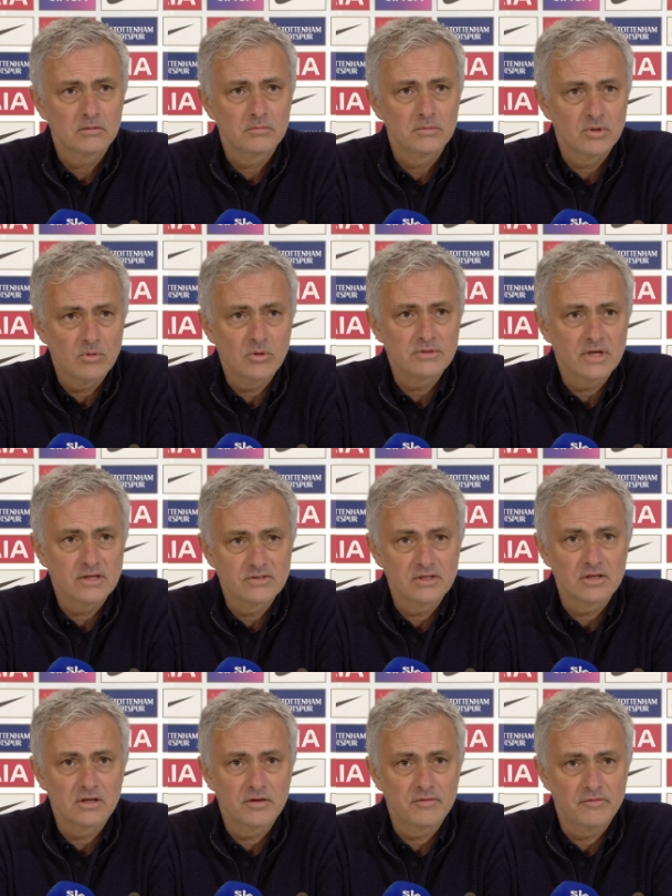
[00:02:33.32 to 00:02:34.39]
Because I
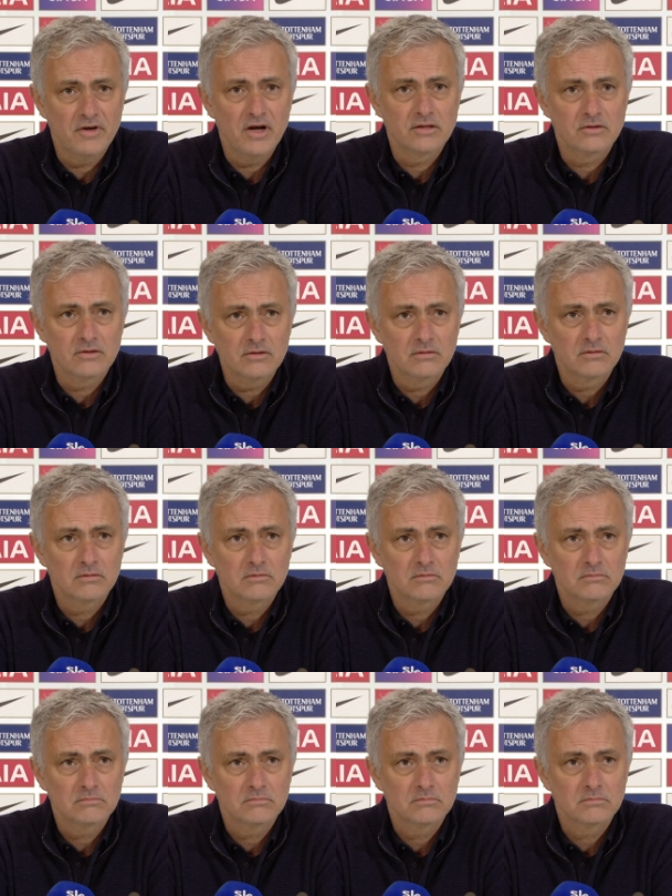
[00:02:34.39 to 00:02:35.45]
think a father,
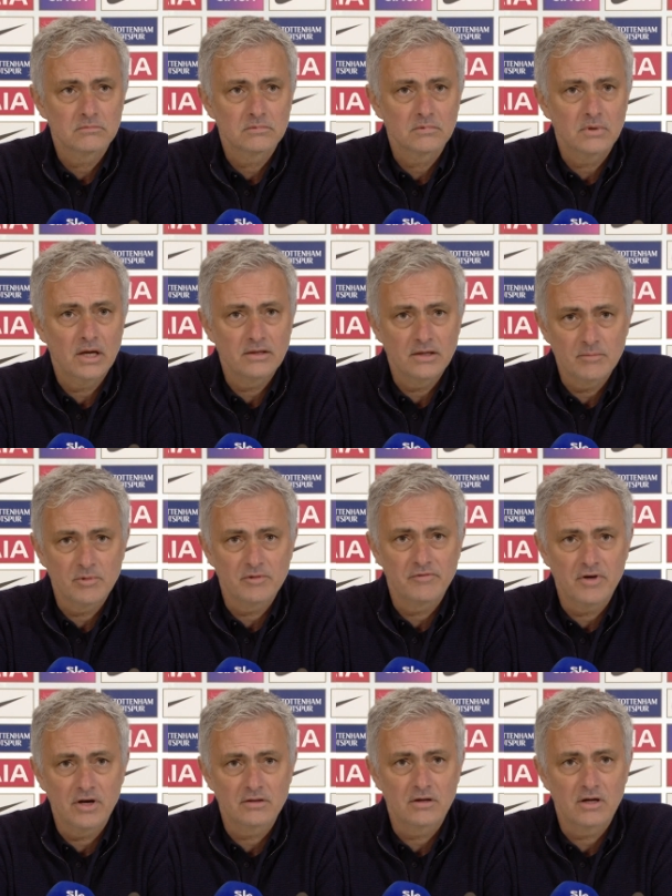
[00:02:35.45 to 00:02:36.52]
I am a
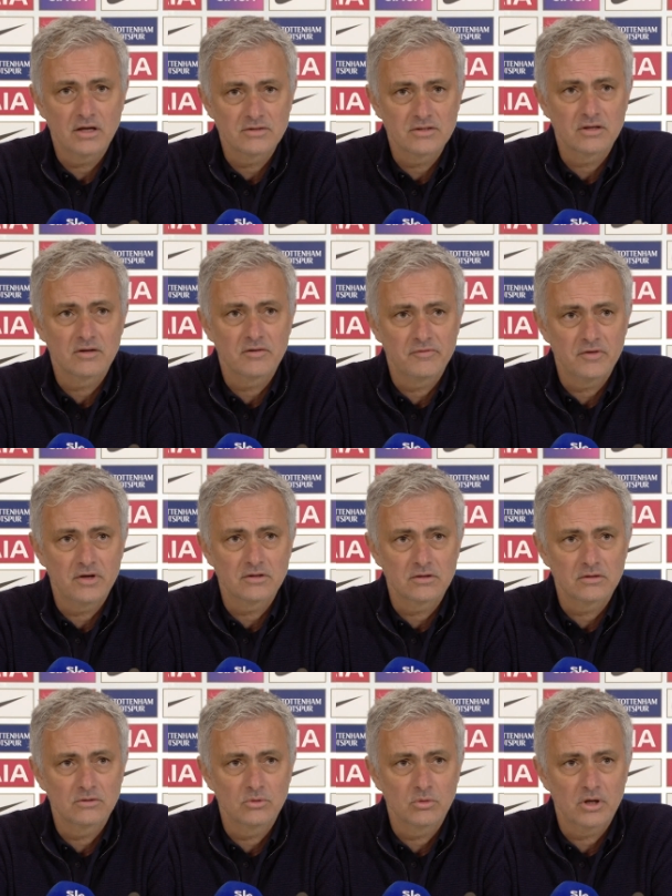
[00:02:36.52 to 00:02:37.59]
father, I think a
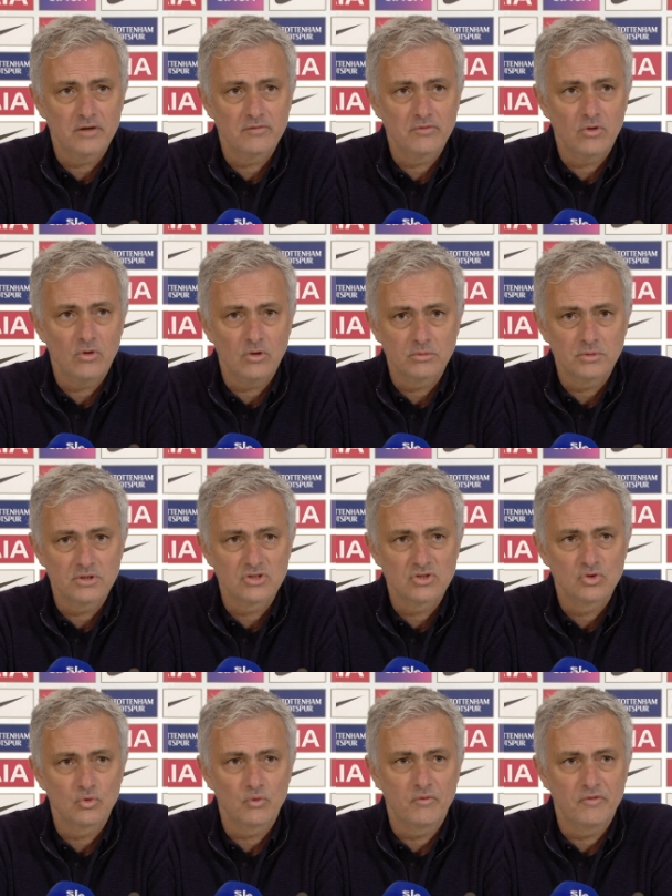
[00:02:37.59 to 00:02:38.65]
father, you have
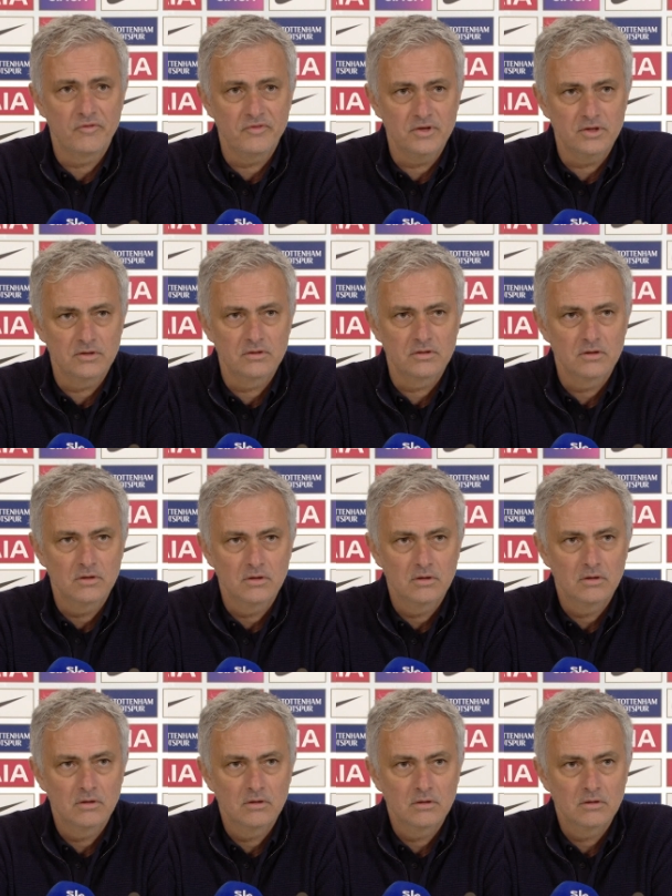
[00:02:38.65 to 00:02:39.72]
always to feed
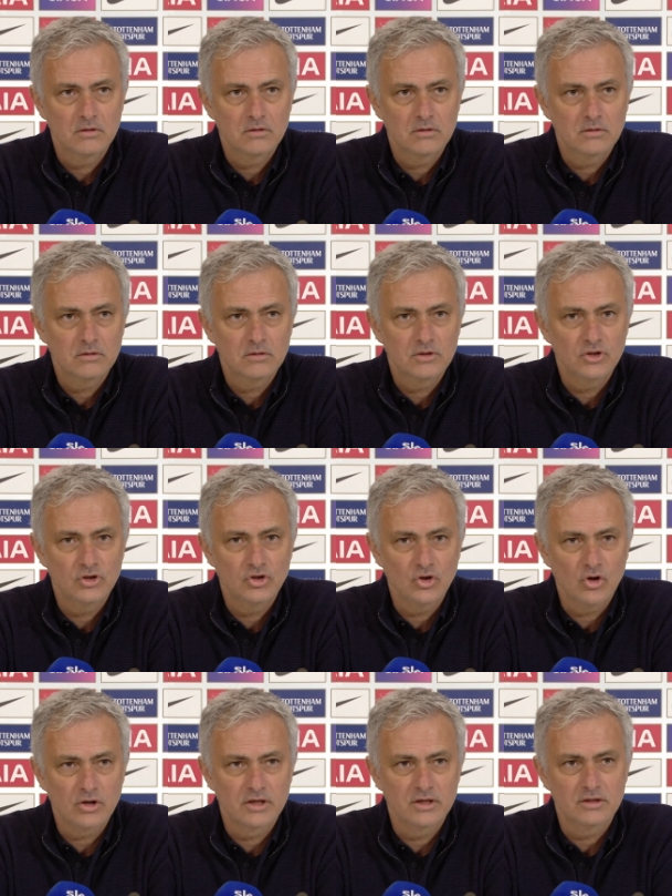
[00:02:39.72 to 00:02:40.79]

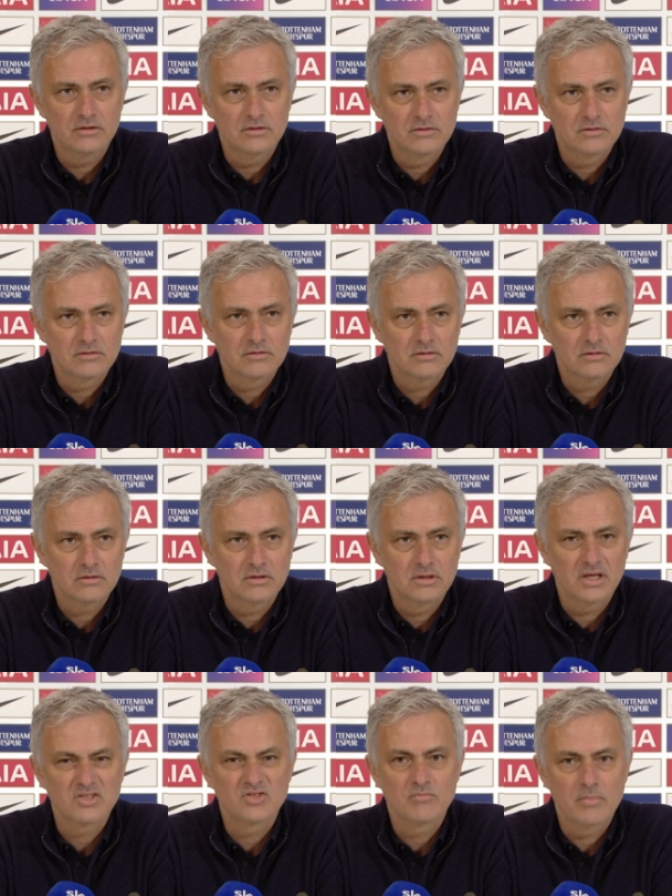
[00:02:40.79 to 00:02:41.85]
your kids,
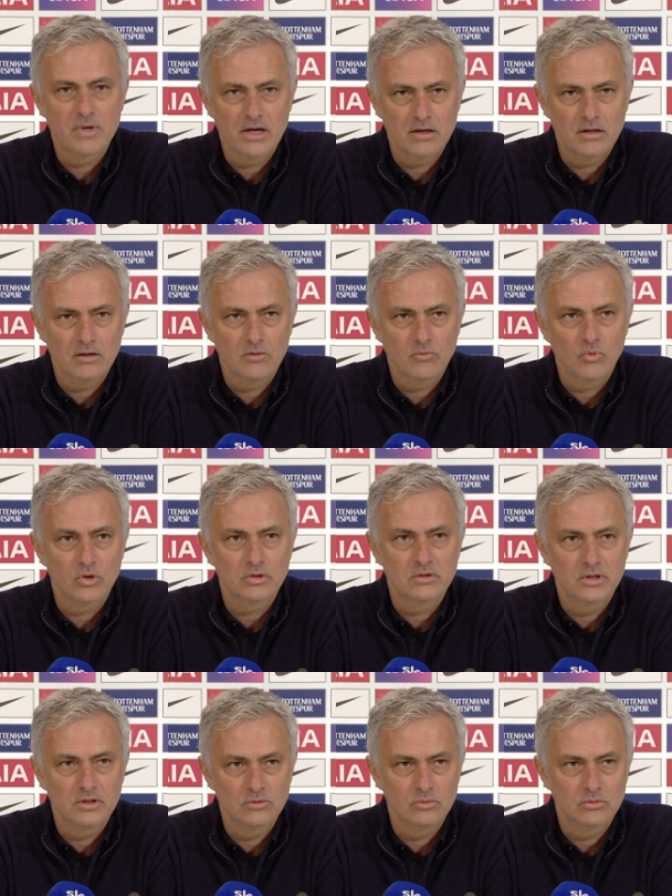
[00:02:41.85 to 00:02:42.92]
doesn't matter
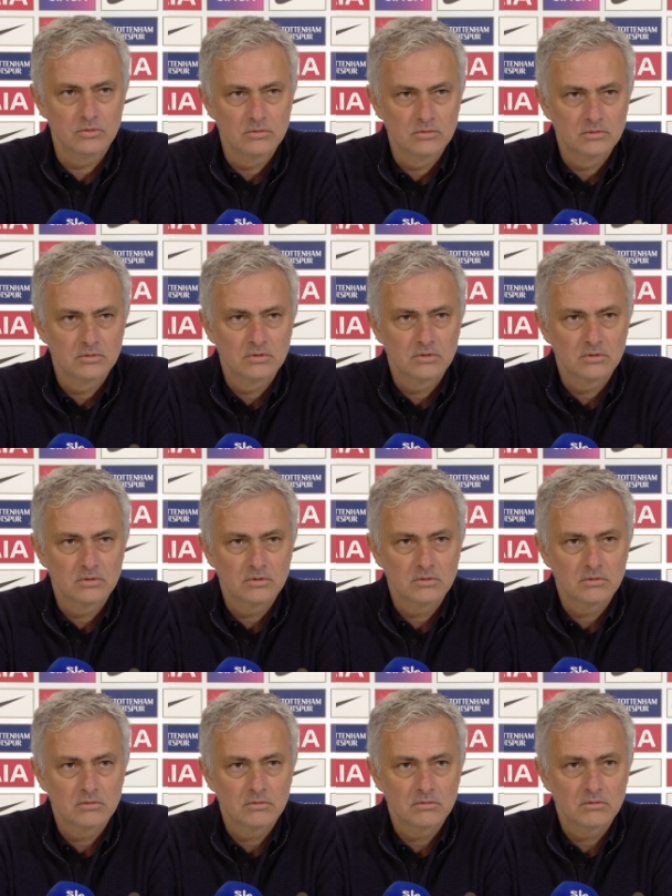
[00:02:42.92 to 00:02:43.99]
what they do.
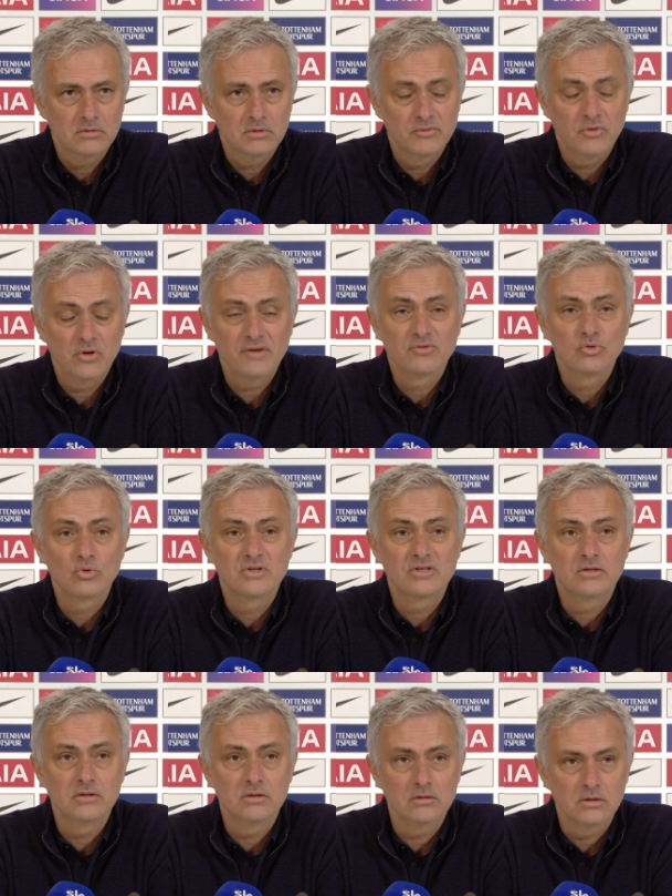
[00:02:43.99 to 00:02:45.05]
If you have to
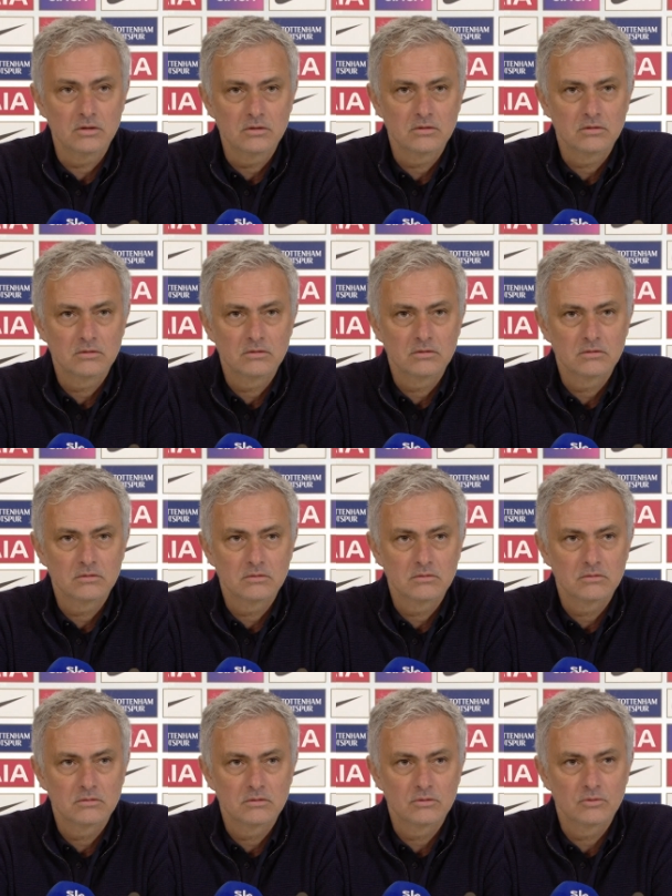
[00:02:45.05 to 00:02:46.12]
steal
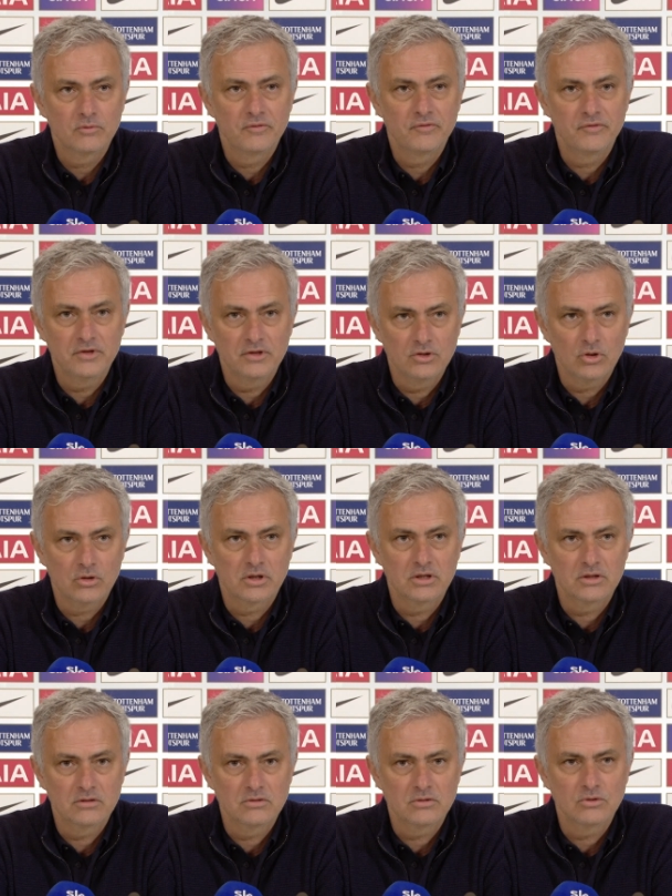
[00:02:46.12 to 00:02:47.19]
to feed your
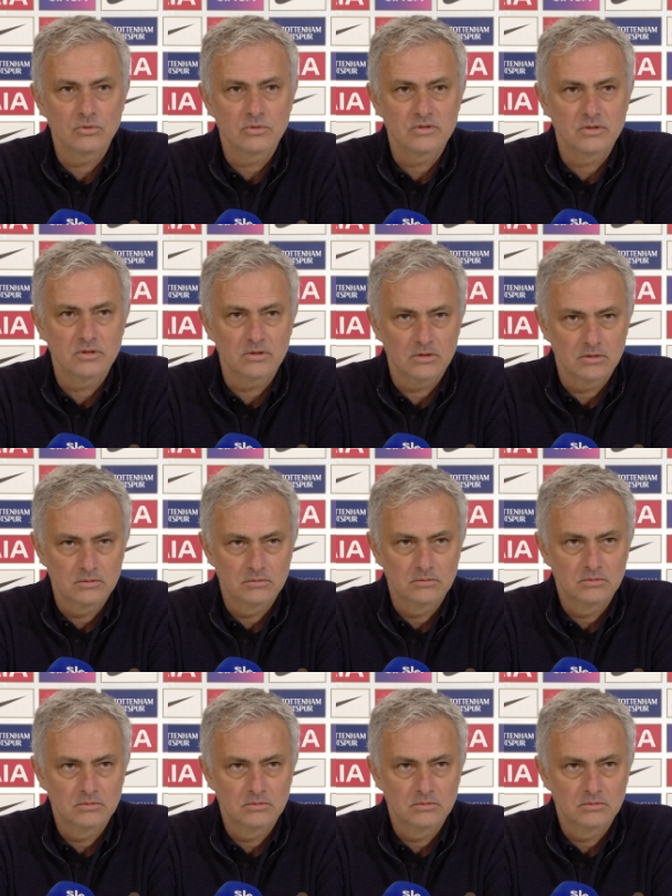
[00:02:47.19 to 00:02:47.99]
kids, you steal.